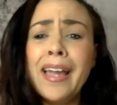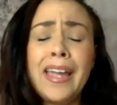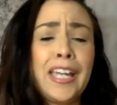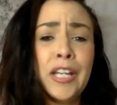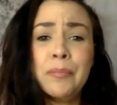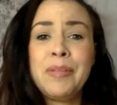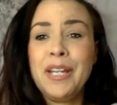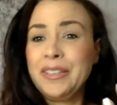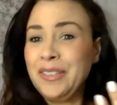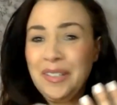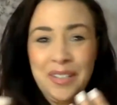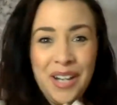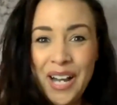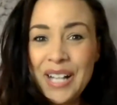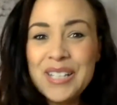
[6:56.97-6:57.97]
it could be at the
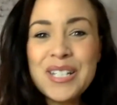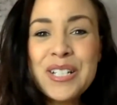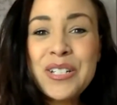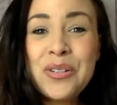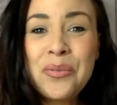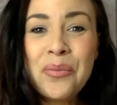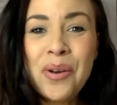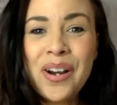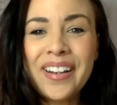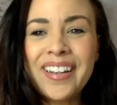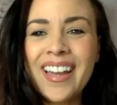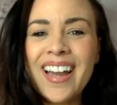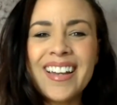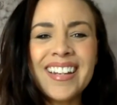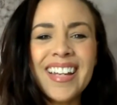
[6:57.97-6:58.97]
college you work
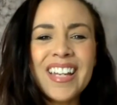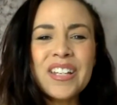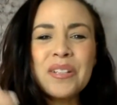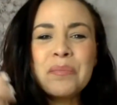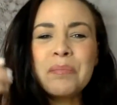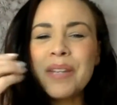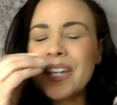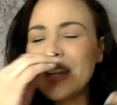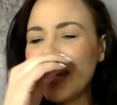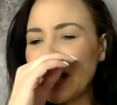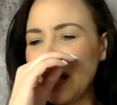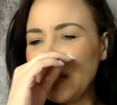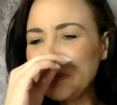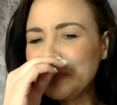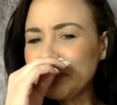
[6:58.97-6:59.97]
at, it could be
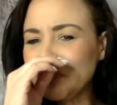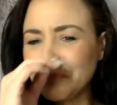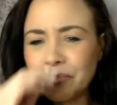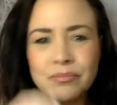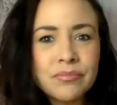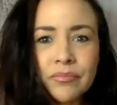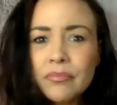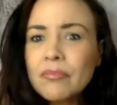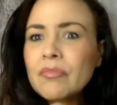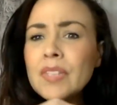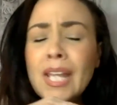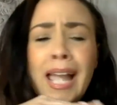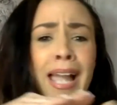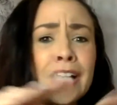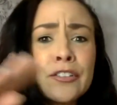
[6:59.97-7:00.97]

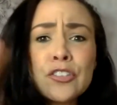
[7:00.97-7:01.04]
at